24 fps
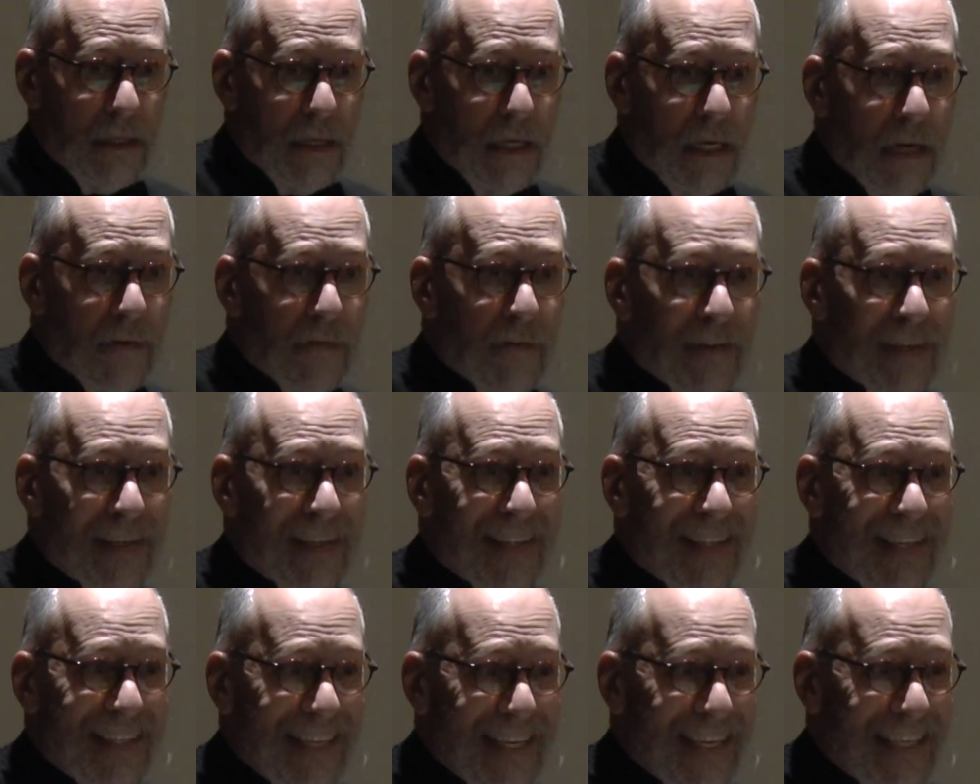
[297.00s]
even to
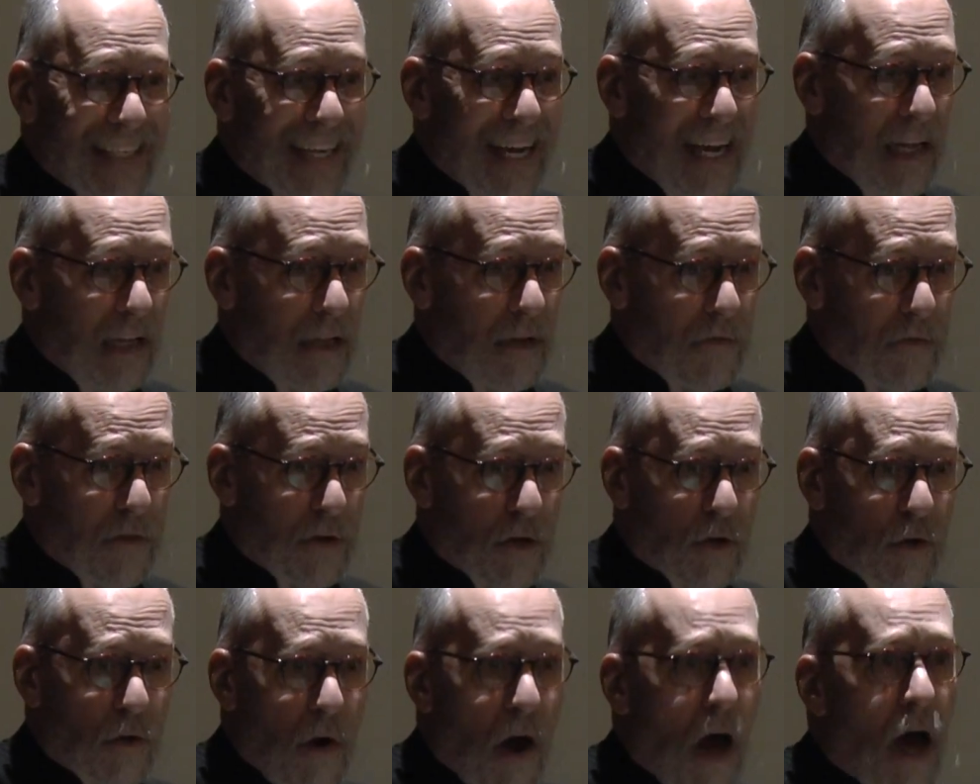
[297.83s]
the detail of
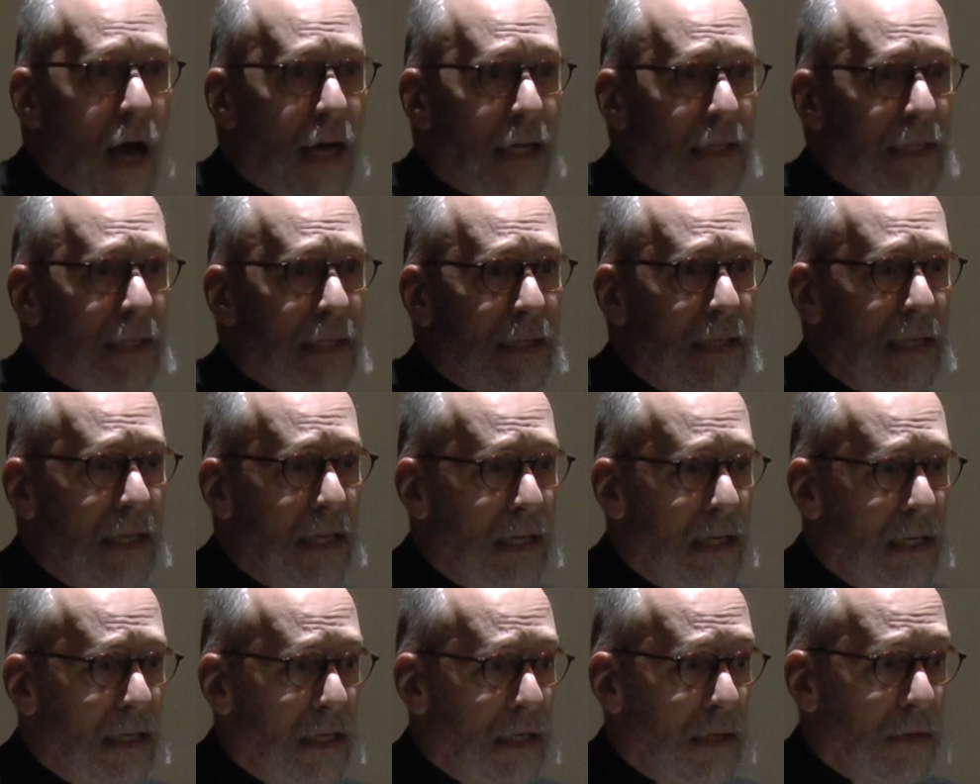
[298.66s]
the cross.
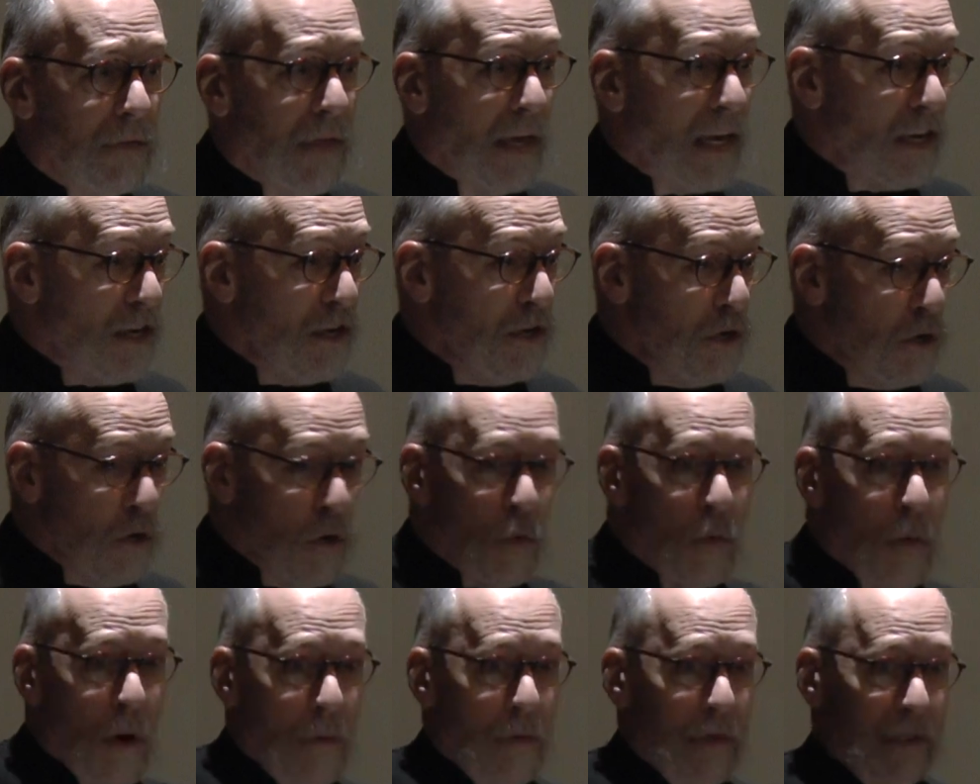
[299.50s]
They
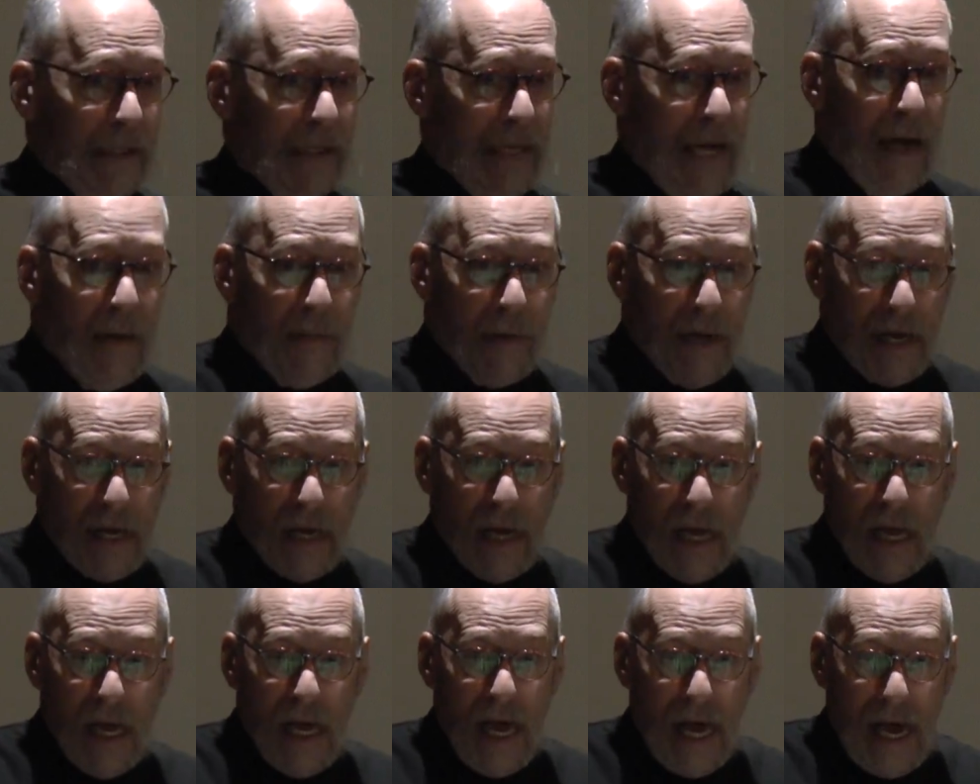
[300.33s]
knew what was
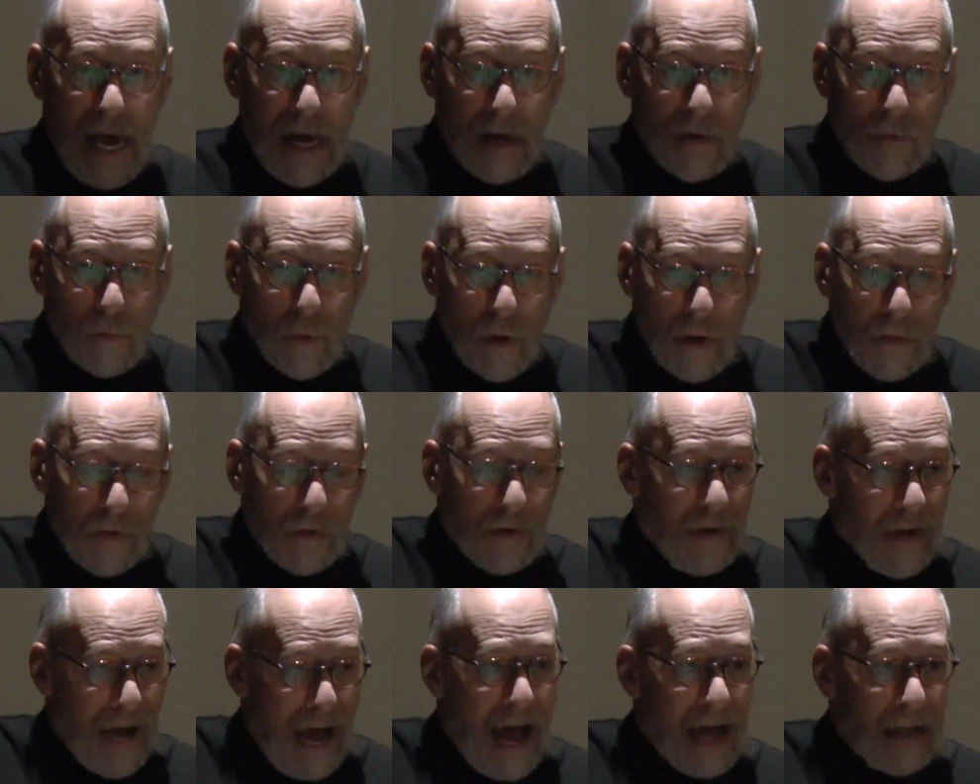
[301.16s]
coming, and
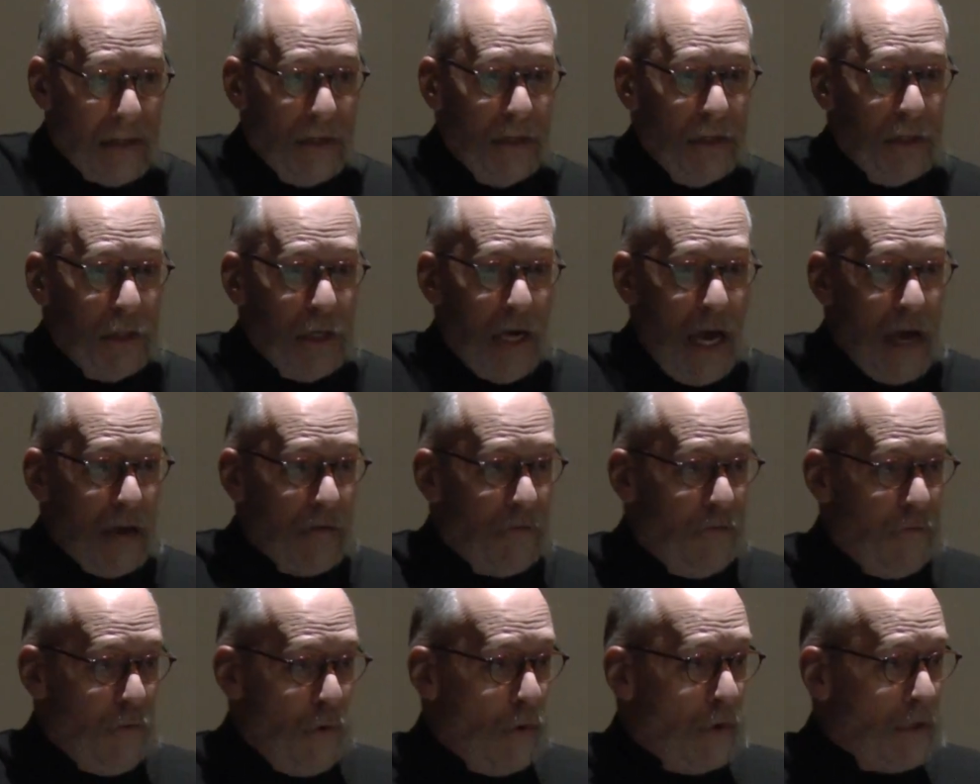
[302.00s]
with knowledge
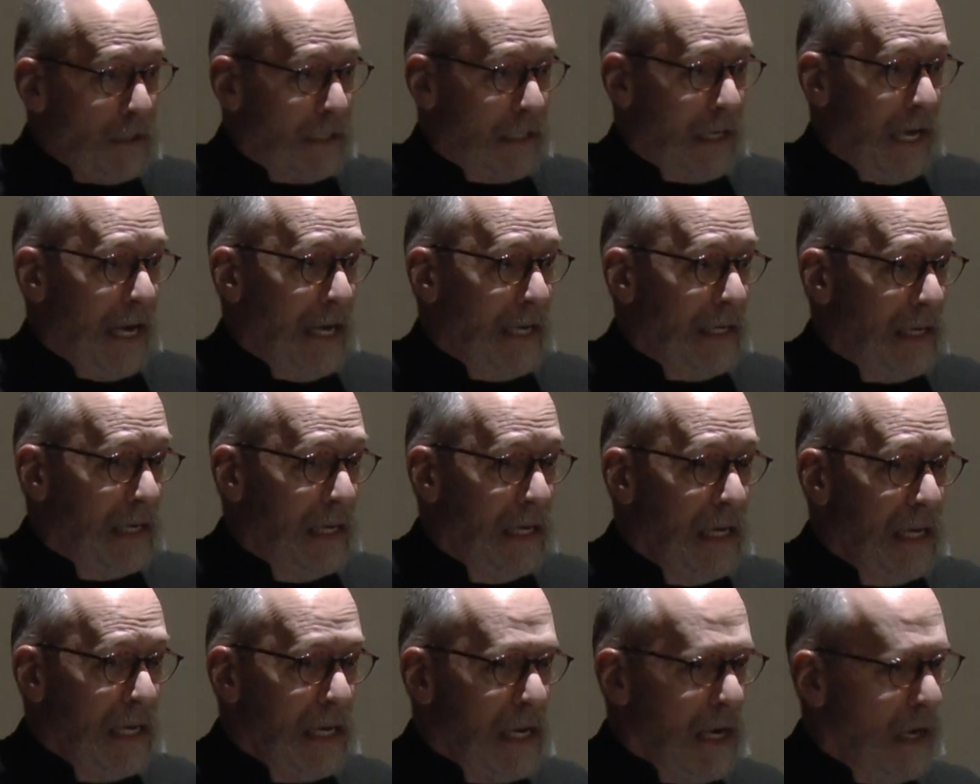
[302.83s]
and foresight
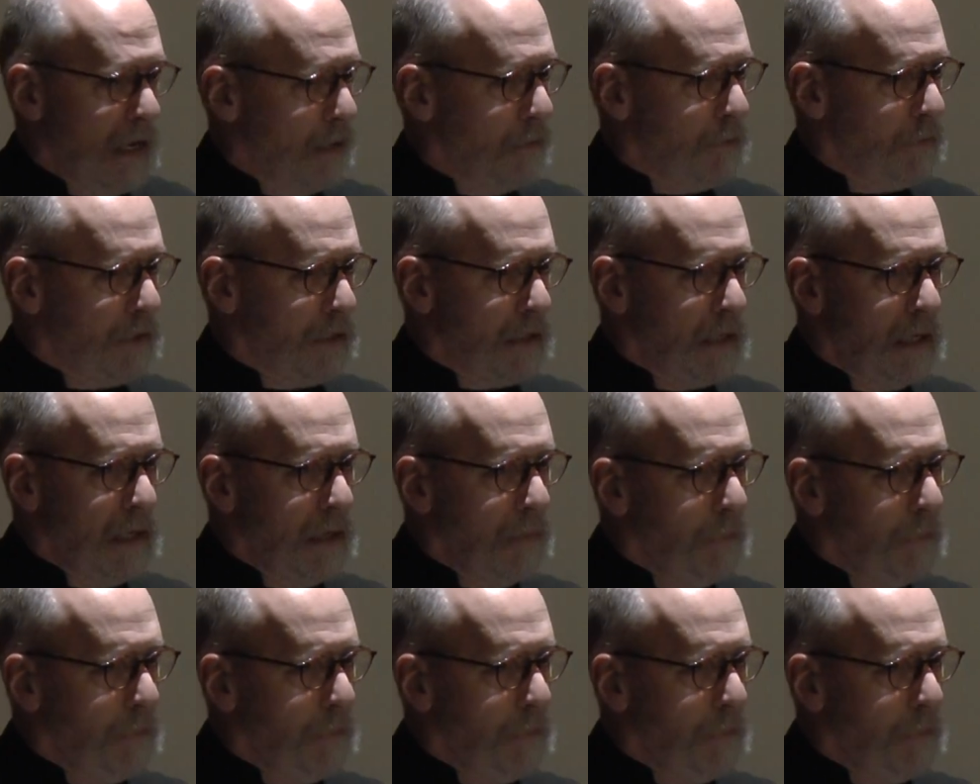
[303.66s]
comes